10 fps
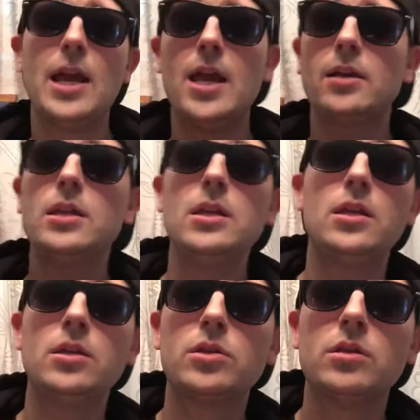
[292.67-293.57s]
And
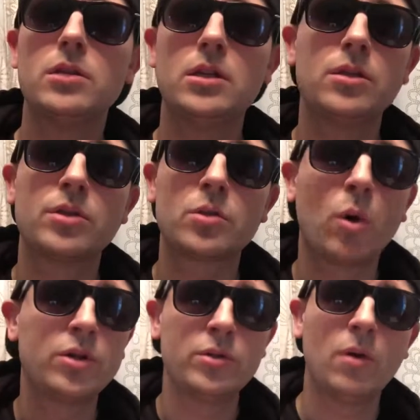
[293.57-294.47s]
he did the
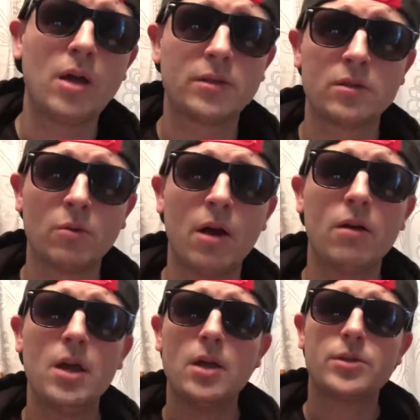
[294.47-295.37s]
score to Us as well.